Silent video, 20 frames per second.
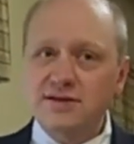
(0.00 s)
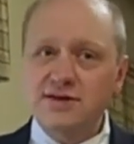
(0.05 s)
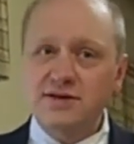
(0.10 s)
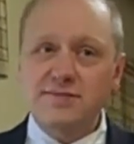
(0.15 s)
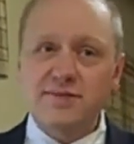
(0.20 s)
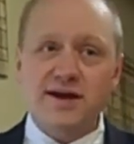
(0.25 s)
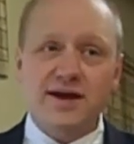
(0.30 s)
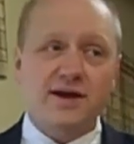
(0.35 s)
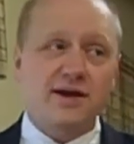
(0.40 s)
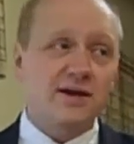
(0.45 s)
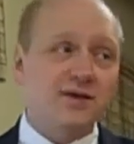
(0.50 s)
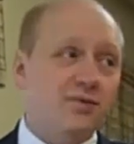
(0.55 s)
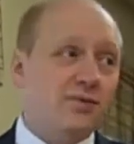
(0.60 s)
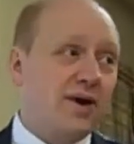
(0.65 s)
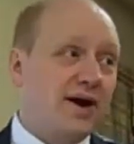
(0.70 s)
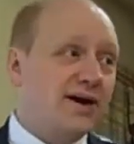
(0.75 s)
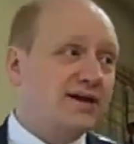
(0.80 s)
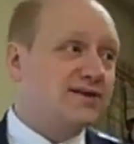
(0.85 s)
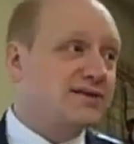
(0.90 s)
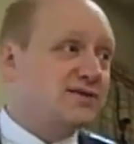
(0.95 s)
to make a
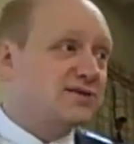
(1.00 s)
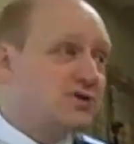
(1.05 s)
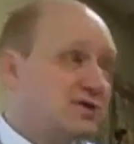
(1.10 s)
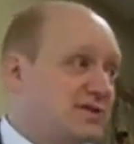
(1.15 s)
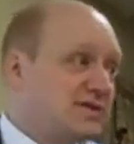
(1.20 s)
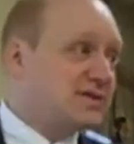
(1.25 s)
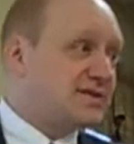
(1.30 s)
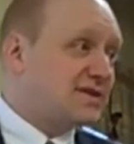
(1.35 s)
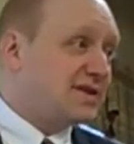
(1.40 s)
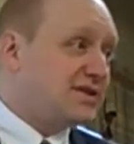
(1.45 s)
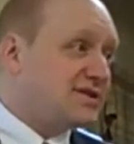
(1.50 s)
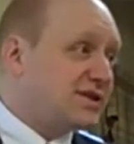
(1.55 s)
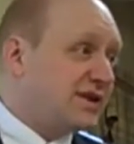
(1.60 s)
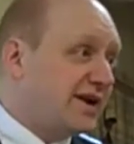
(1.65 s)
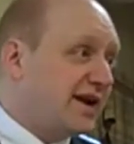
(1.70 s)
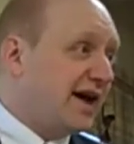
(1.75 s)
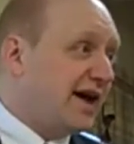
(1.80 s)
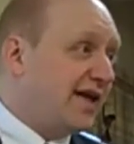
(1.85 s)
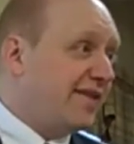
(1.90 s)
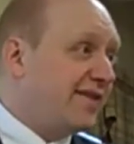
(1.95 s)
wise
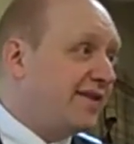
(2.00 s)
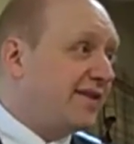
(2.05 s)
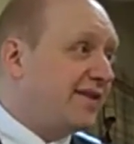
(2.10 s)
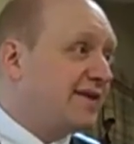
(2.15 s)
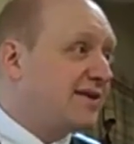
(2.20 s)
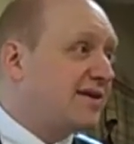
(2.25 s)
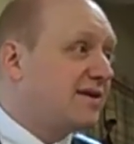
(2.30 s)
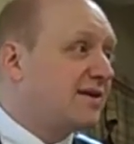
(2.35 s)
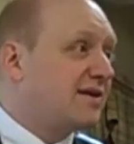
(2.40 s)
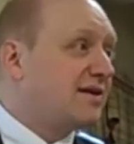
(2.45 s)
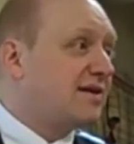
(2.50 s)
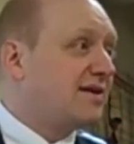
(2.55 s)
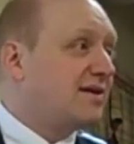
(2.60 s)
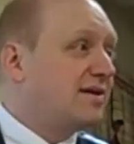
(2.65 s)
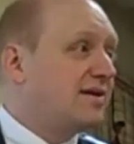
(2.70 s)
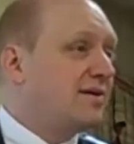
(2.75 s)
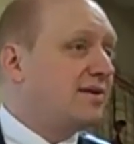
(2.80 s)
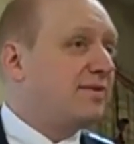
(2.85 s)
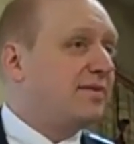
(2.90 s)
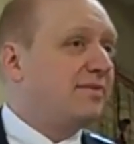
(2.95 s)
decision on
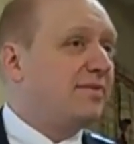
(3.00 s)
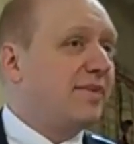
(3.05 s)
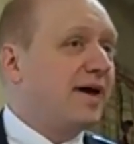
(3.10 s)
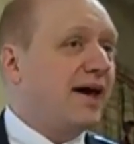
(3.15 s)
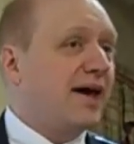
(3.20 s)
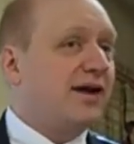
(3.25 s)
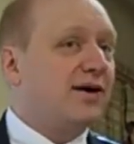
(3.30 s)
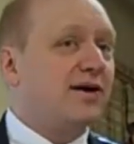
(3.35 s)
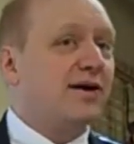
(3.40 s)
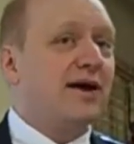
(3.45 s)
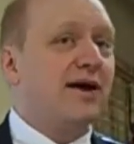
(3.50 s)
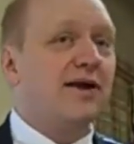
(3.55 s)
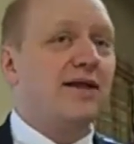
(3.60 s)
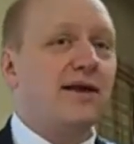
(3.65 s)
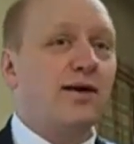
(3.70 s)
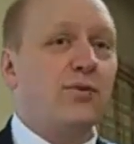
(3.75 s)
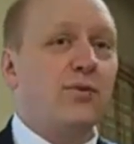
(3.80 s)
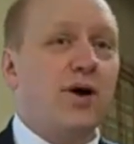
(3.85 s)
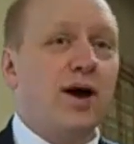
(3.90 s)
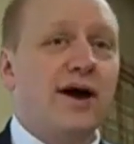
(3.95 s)
the matter, and
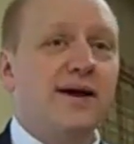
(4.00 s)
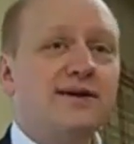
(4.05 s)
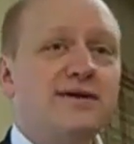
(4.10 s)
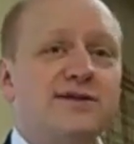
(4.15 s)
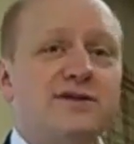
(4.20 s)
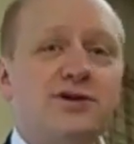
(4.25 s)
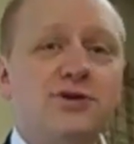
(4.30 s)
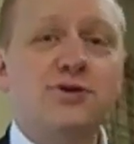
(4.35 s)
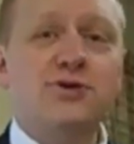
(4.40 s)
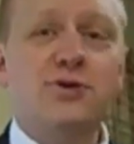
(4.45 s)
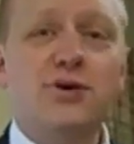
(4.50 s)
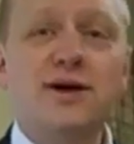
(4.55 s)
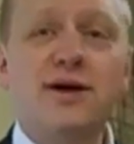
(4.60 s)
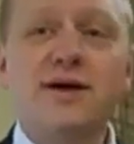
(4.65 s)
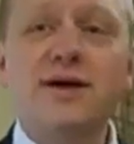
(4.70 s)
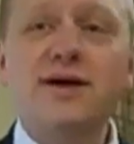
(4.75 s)
they want to